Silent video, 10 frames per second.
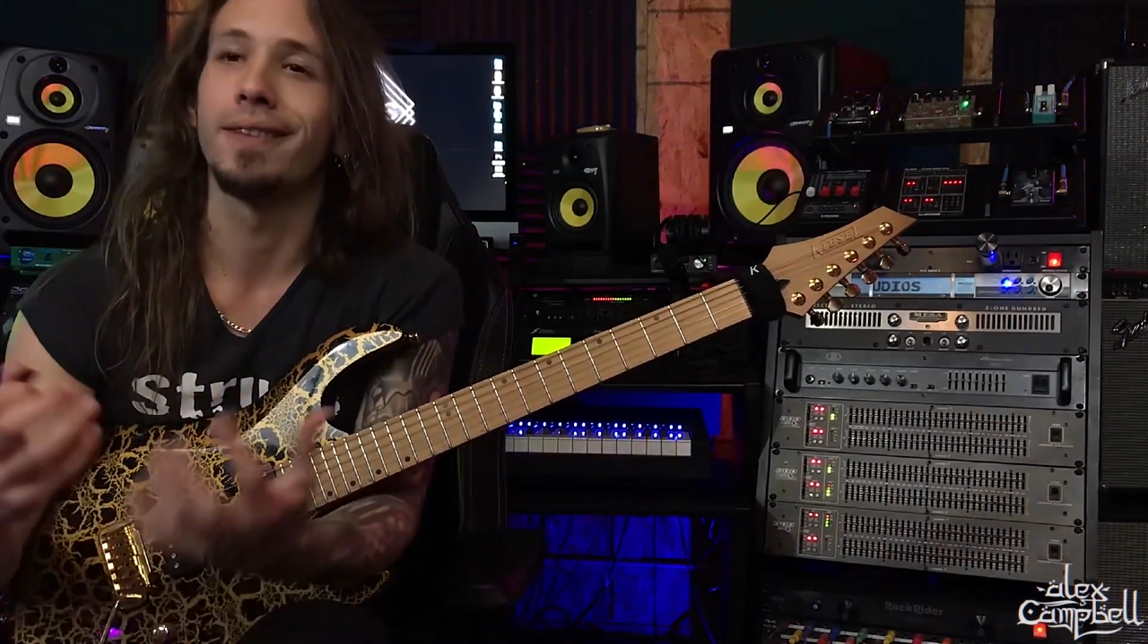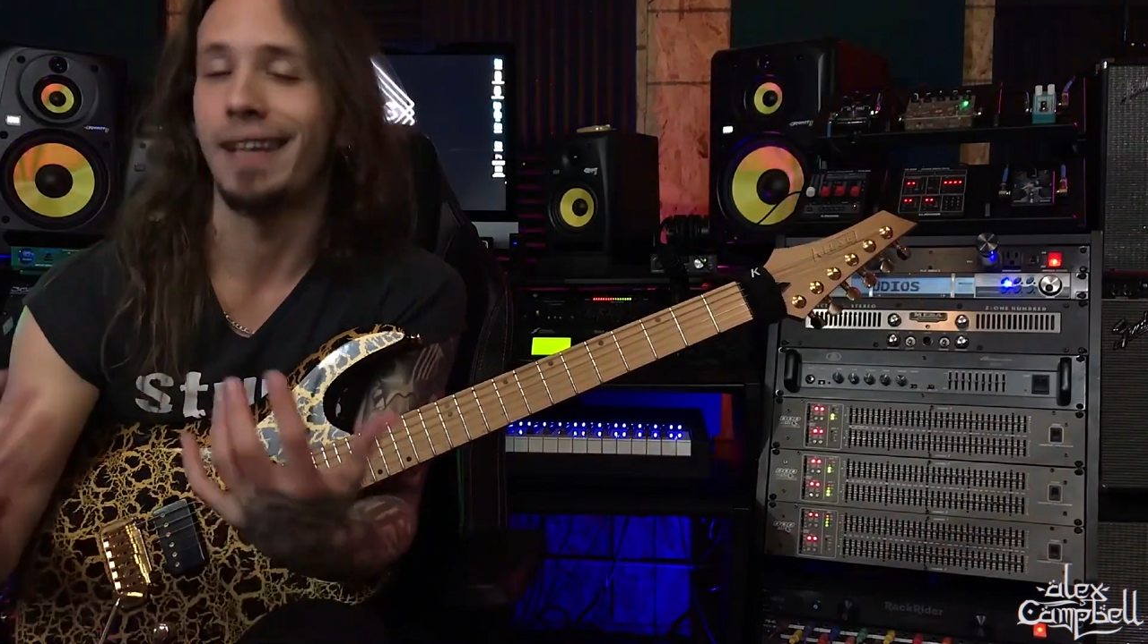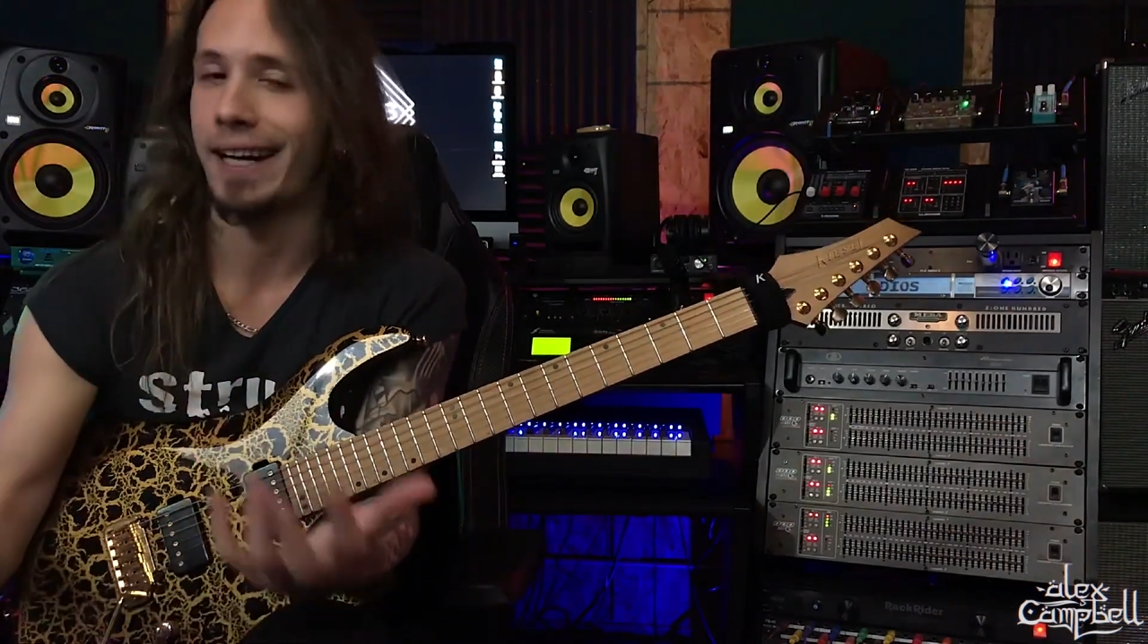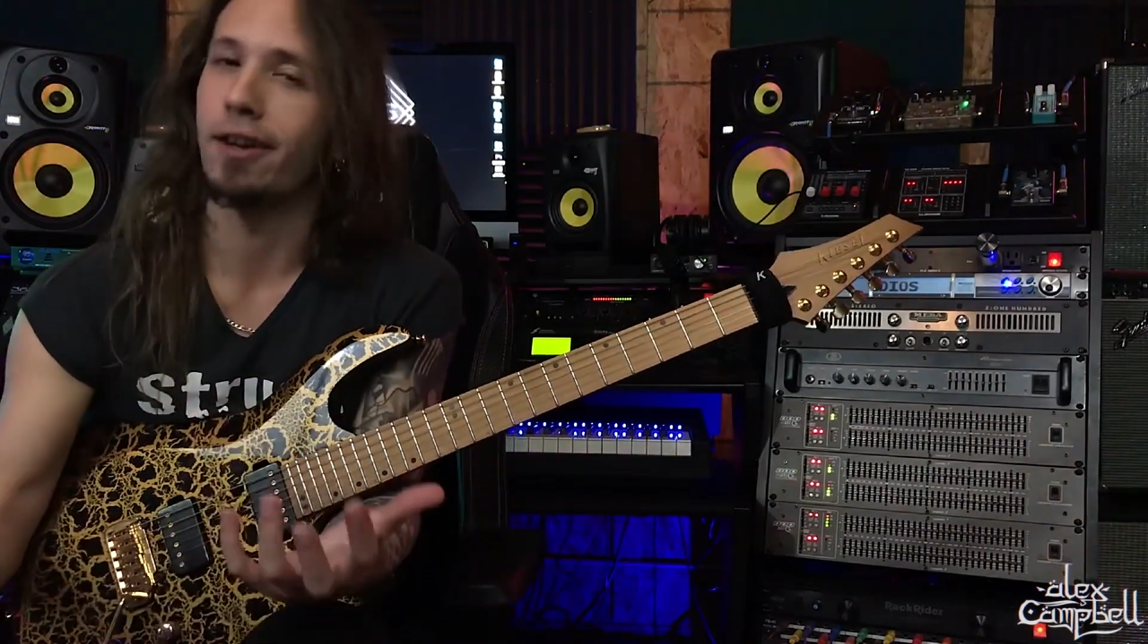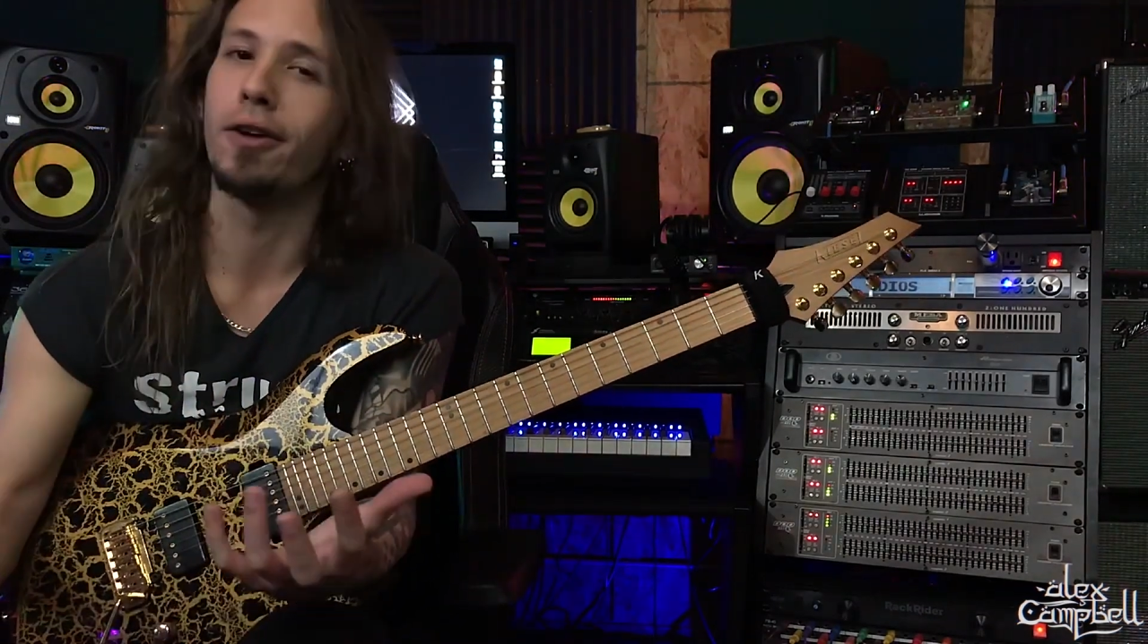
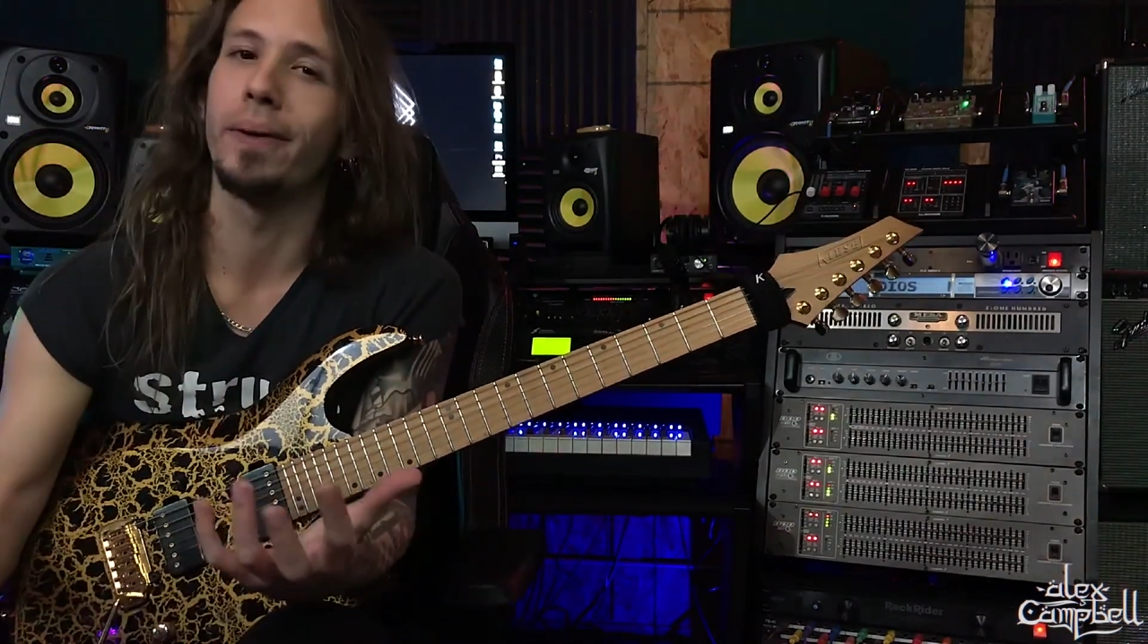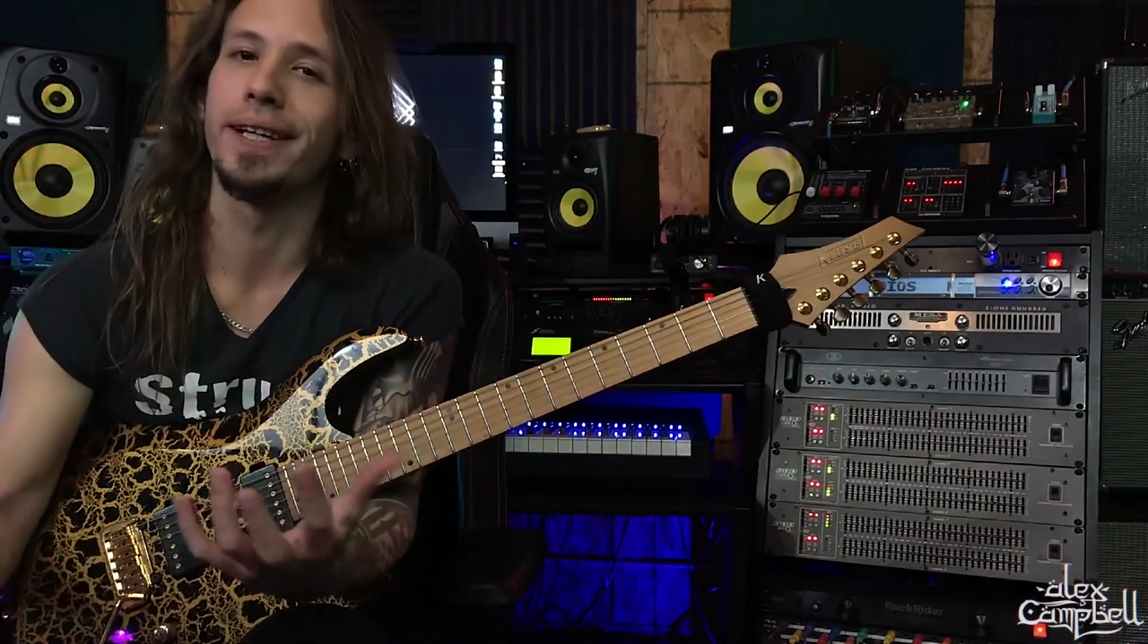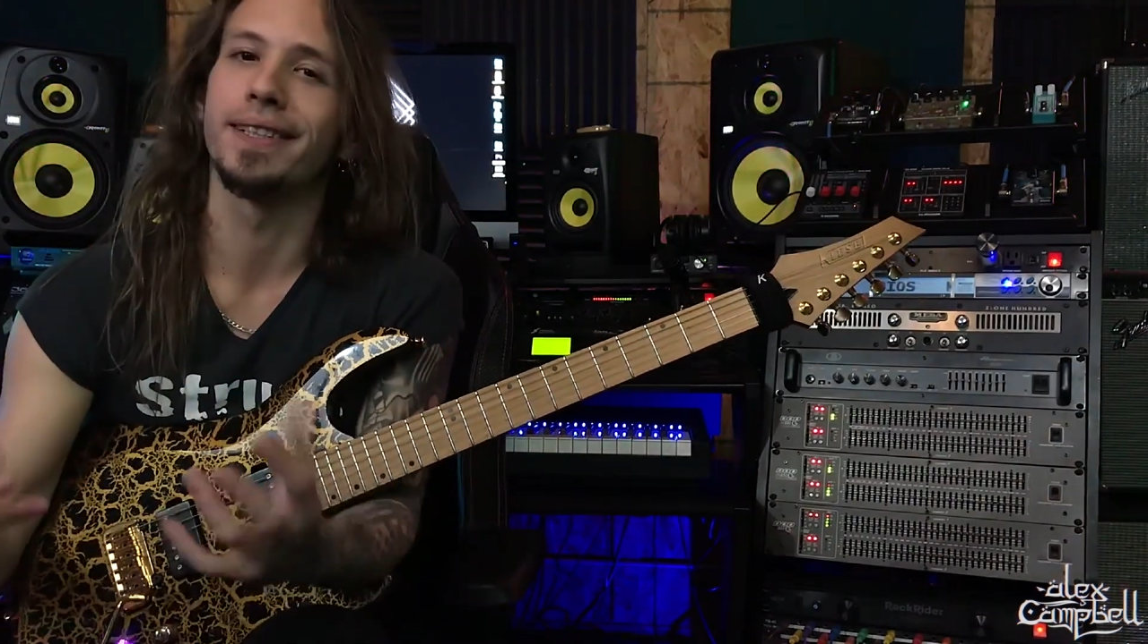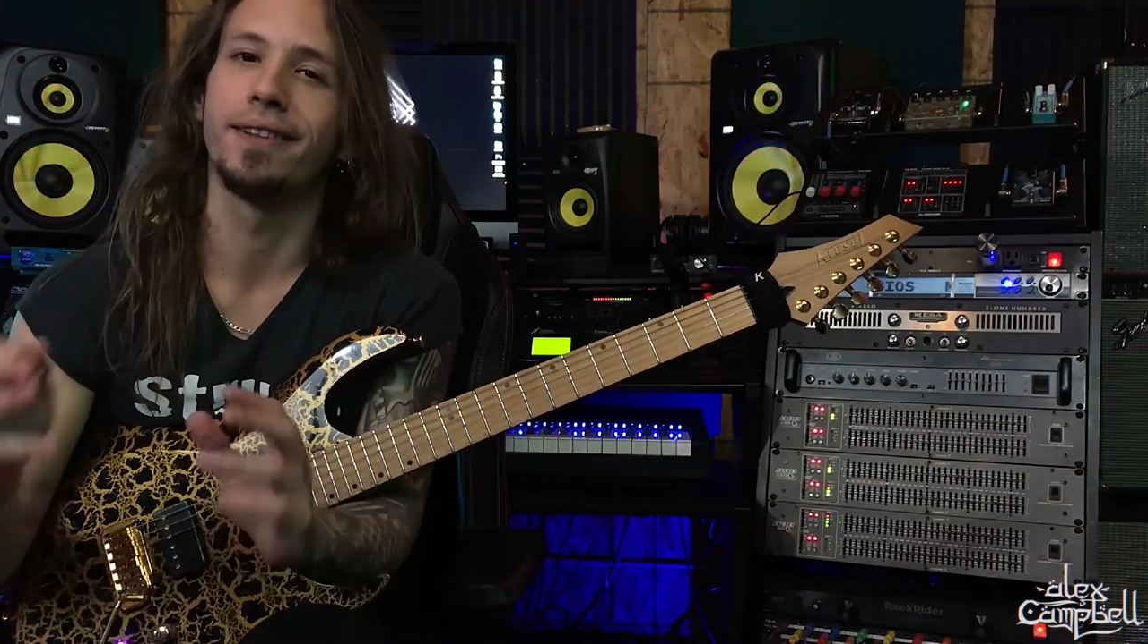like always,